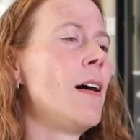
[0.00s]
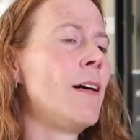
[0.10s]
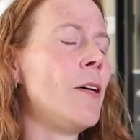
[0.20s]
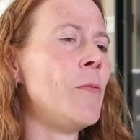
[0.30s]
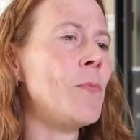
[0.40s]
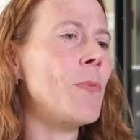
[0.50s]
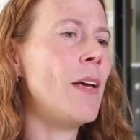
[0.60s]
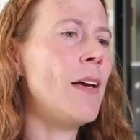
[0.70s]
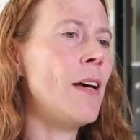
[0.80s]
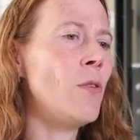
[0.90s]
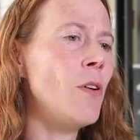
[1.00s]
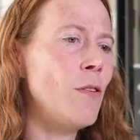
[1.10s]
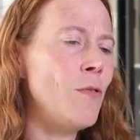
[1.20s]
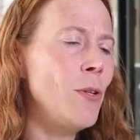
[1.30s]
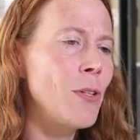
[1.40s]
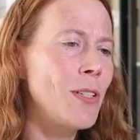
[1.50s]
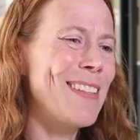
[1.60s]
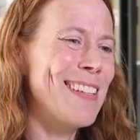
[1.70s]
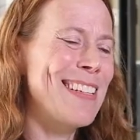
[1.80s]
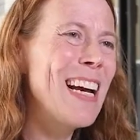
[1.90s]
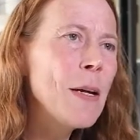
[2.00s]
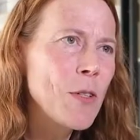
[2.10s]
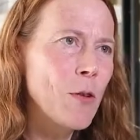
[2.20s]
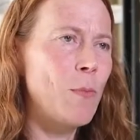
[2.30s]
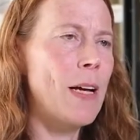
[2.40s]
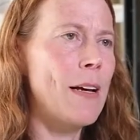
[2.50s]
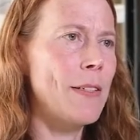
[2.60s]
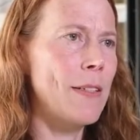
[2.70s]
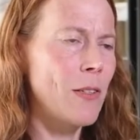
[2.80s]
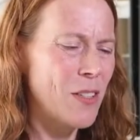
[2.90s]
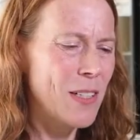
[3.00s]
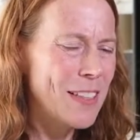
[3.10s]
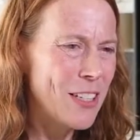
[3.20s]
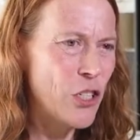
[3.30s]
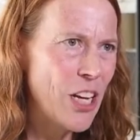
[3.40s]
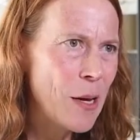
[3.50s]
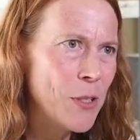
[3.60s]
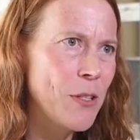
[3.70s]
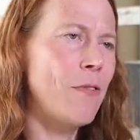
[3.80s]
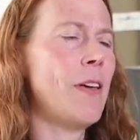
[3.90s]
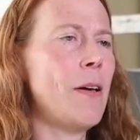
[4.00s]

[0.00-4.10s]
Um, and if you looked at the types of plastics, looked at the shapes of